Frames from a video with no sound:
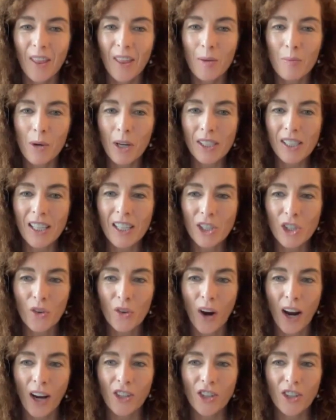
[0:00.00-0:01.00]
President
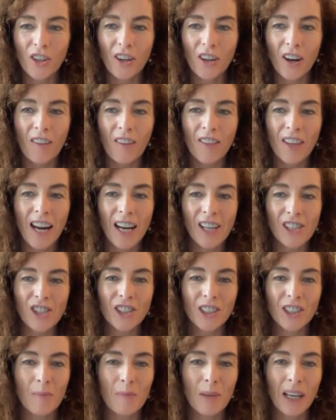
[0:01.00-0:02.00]
Director of the
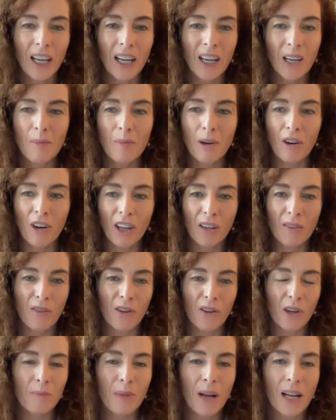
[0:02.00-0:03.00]
National Committee on American
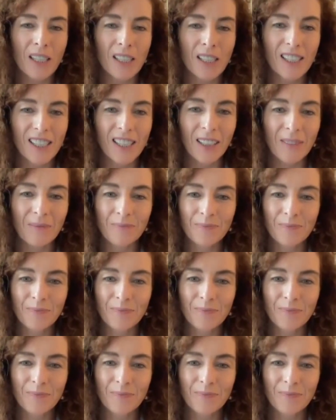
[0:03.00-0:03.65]
Foreign Policy.